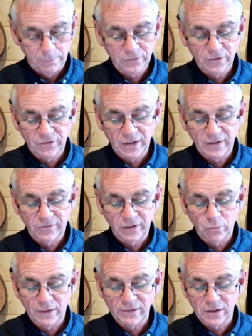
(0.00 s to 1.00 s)
Business
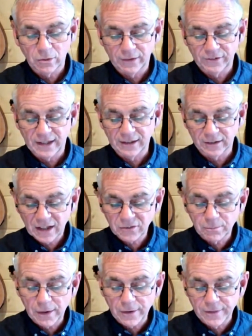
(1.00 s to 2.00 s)
Secretary Kwasi Kwarteng
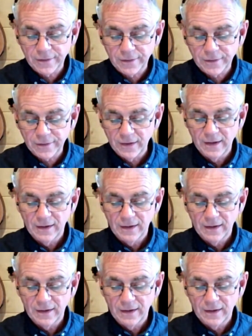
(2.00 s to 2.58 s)
last month